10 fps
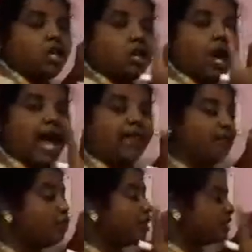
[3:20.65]
you have
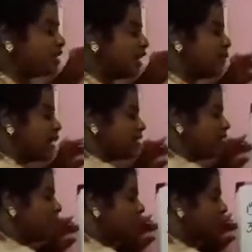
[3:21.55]
to describe it as
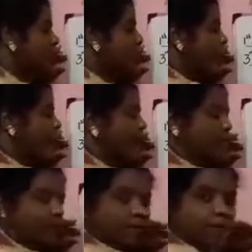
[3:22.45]
a U
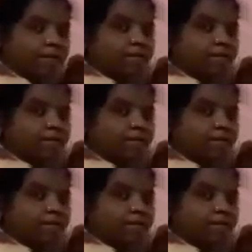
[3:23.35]
and V.